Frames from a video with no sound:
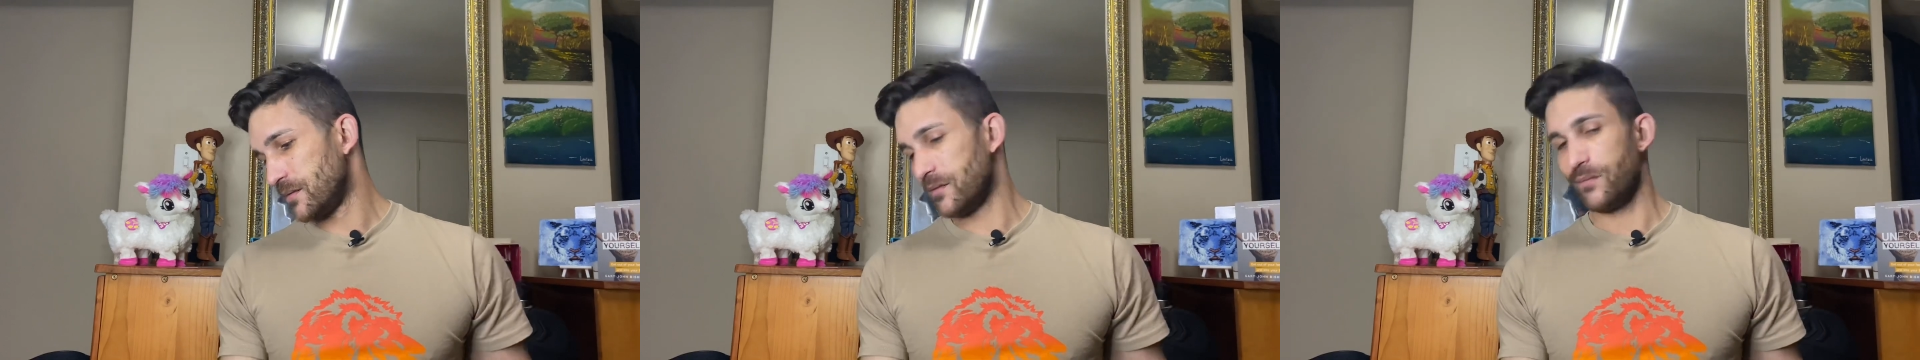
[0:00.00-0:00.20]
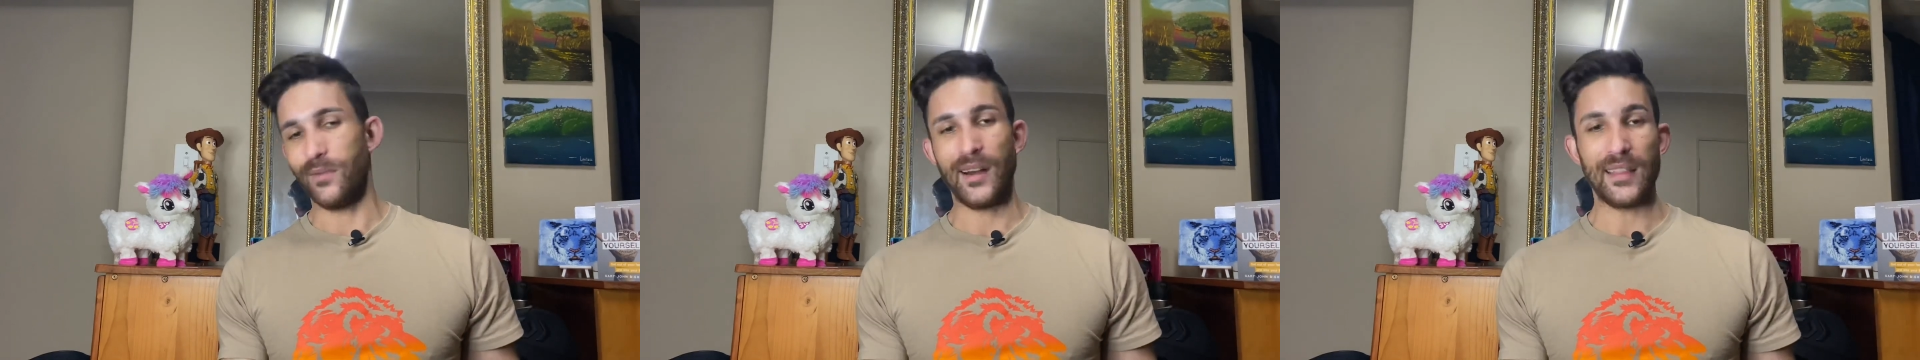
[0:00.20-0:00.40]

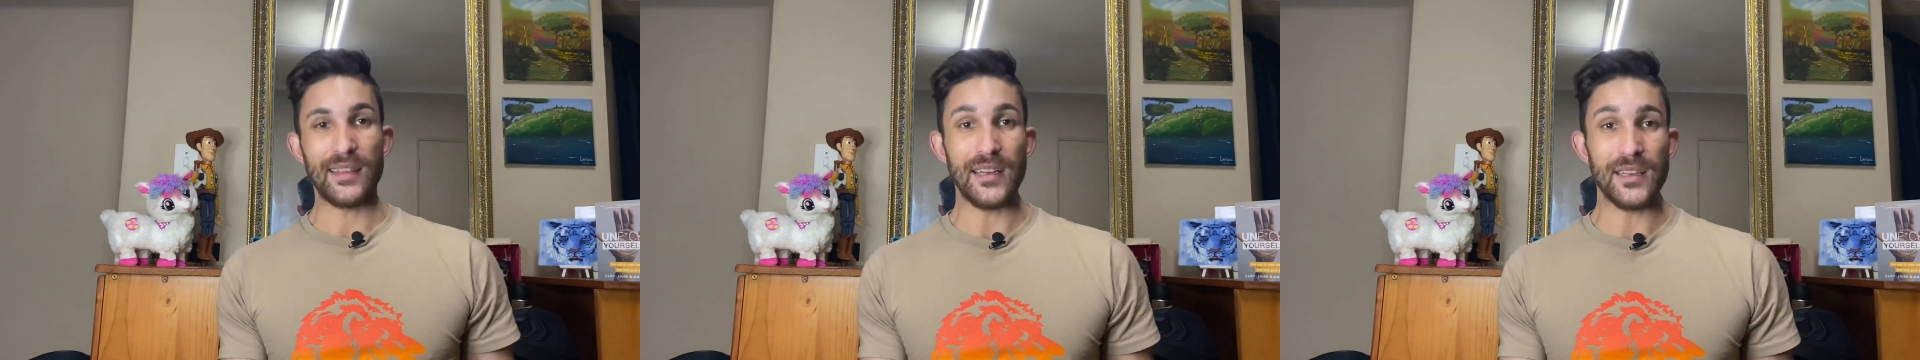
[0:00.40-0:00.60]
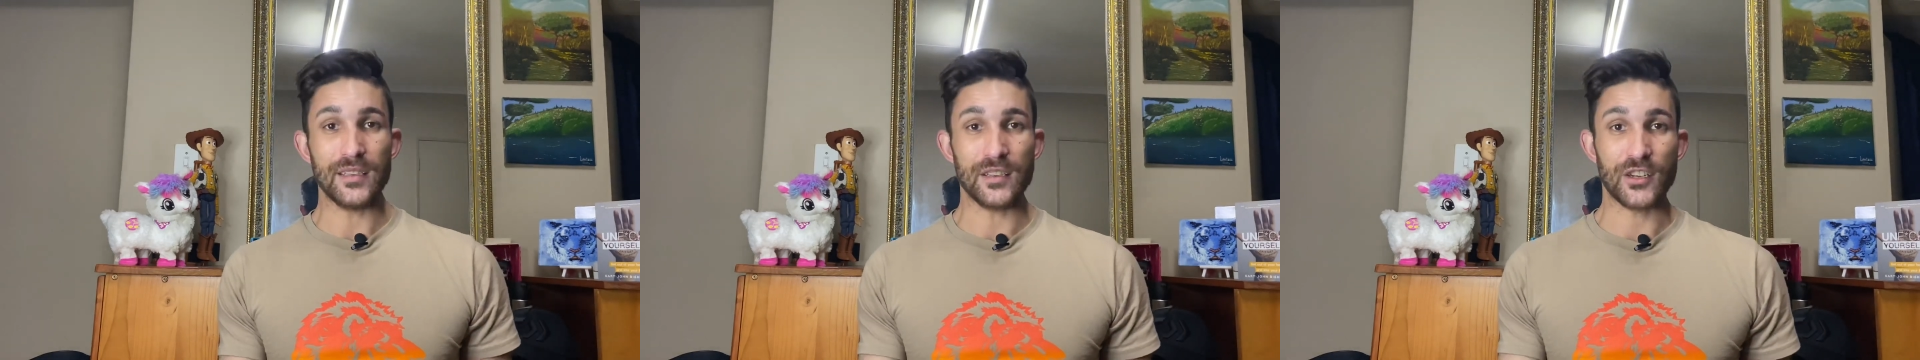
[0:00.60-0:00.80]
one of
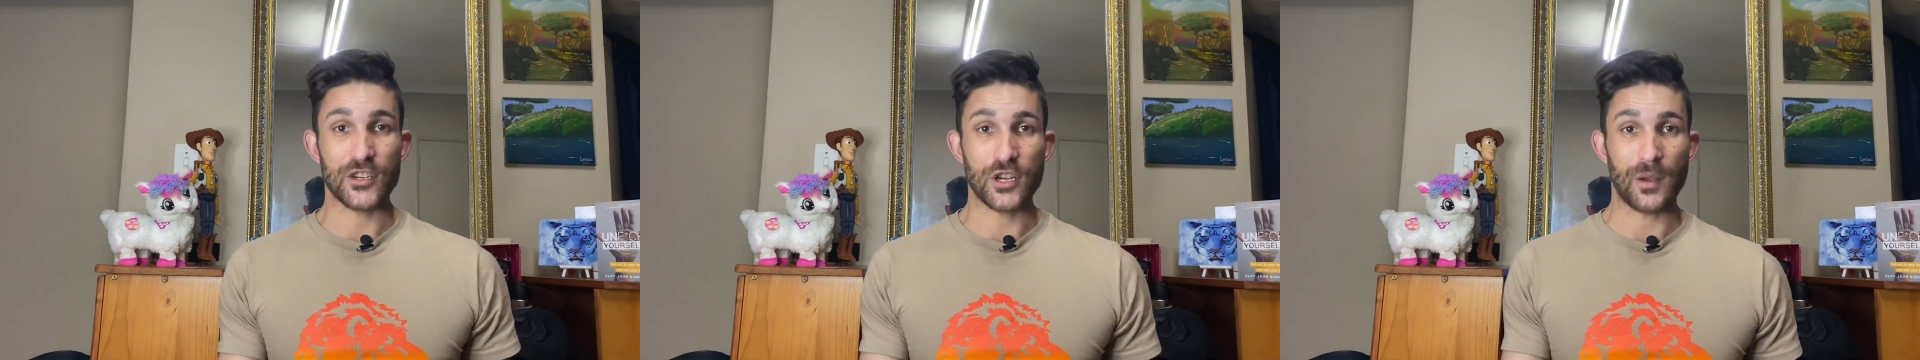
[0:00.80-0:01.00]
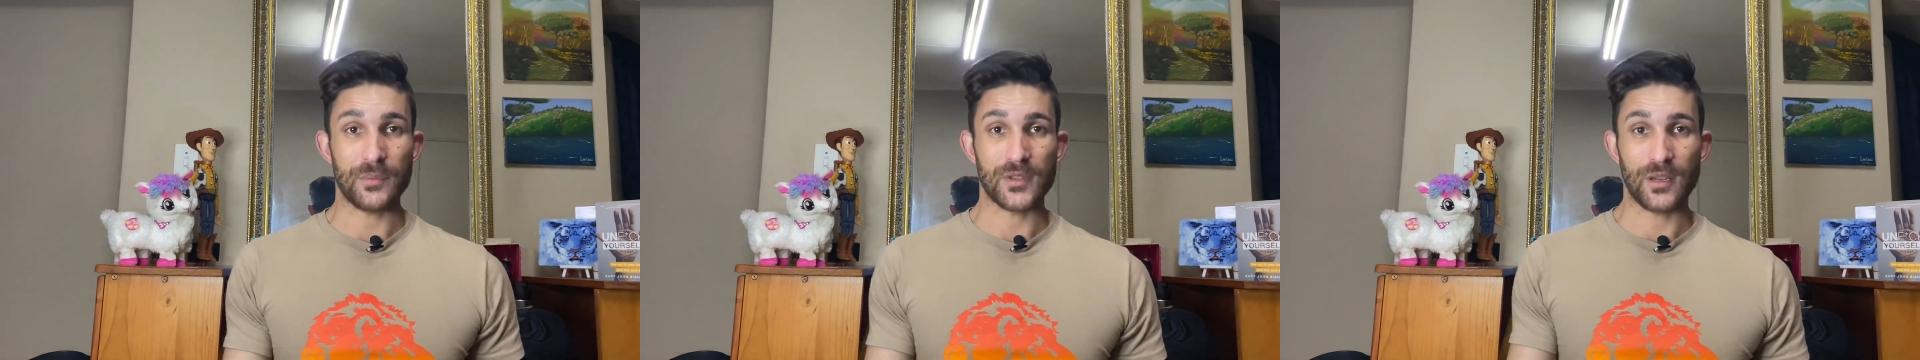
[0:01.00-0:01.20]
these in a
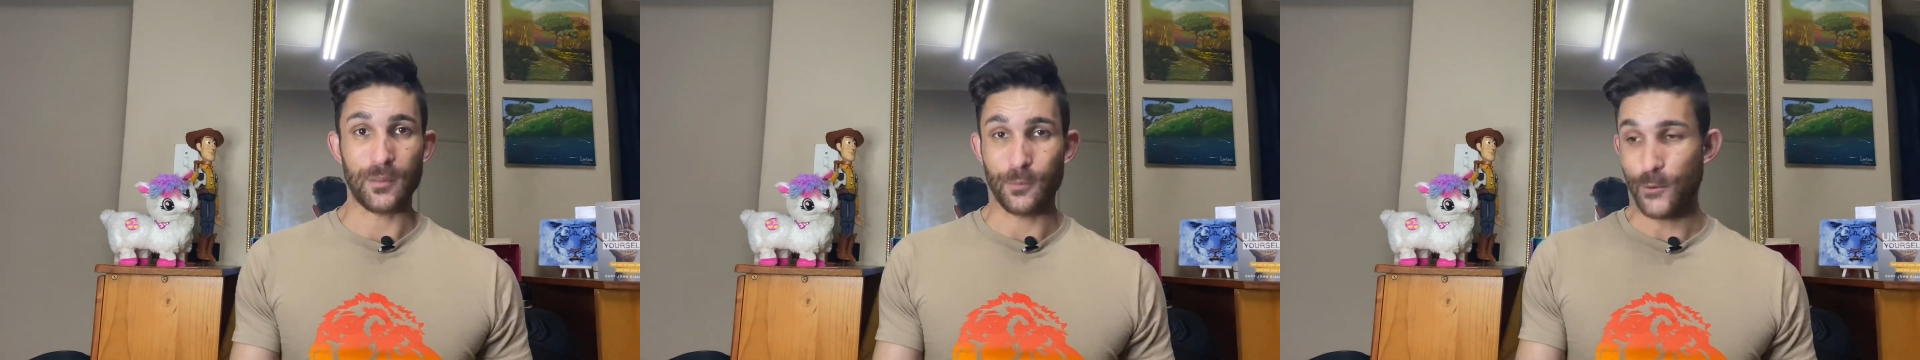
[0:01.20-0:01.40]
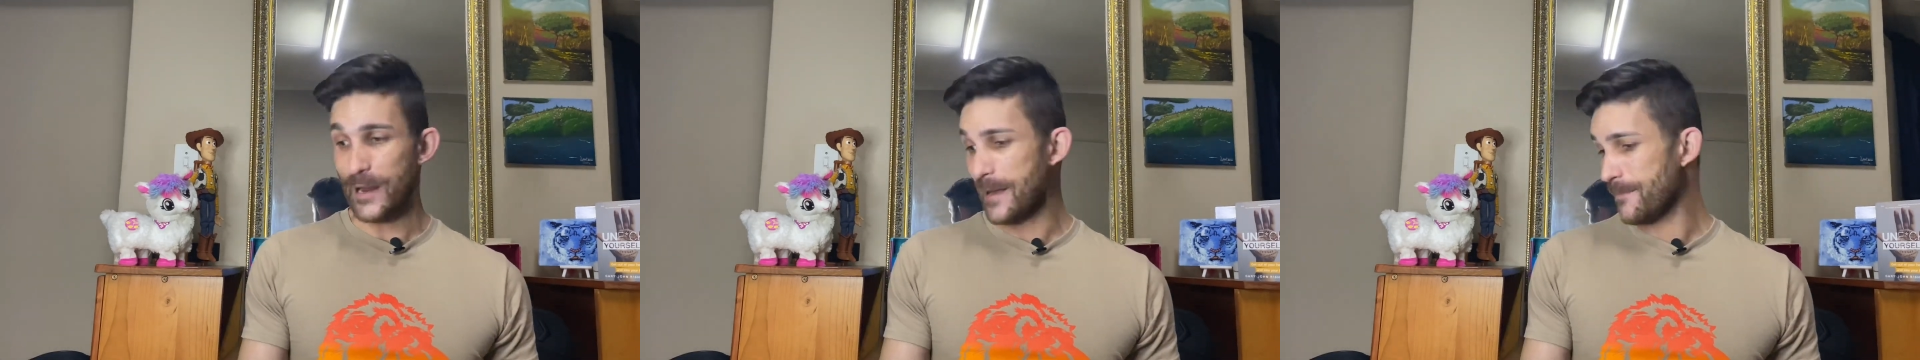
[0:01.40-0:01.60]
shop
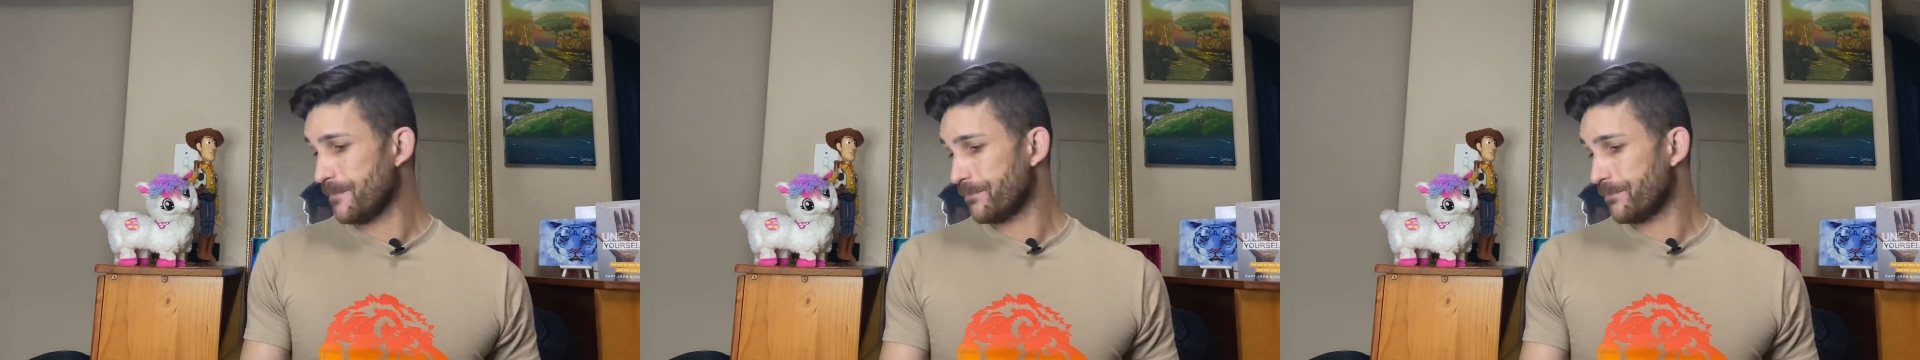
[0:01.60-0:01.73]
somewhere